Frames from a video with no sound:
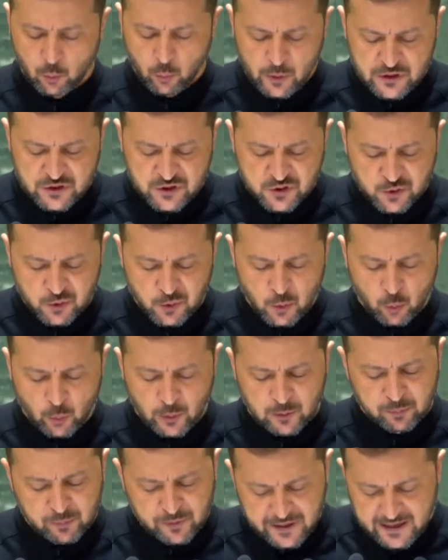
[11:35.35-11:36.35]
which
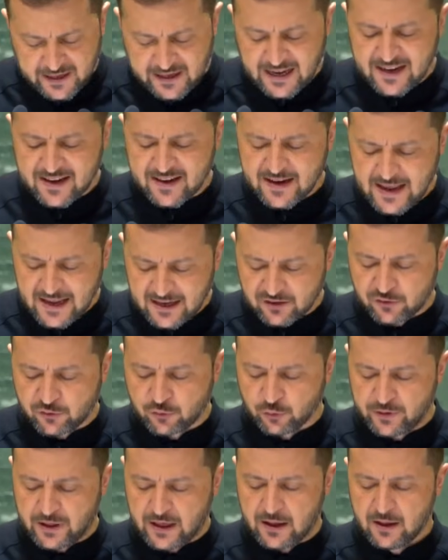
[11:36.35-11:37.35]
will bring an
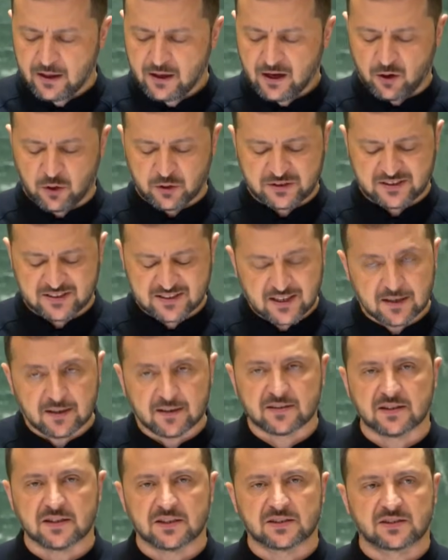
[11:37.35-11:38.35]
end to the
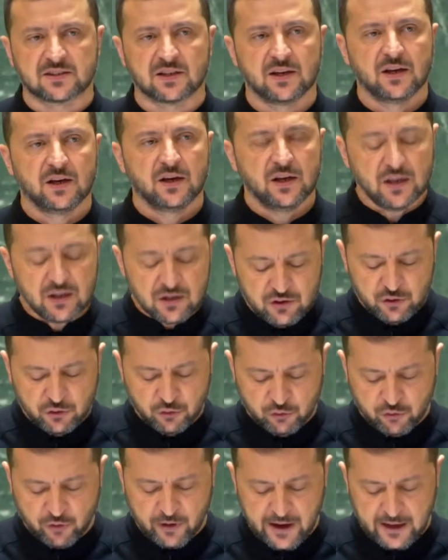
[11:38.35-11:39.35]
hostilities in
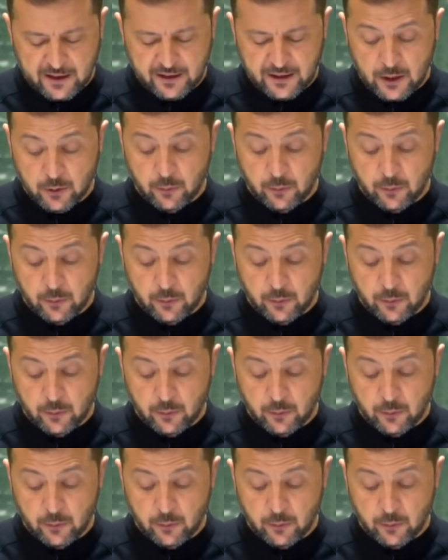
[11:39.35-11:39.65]
Ukraine,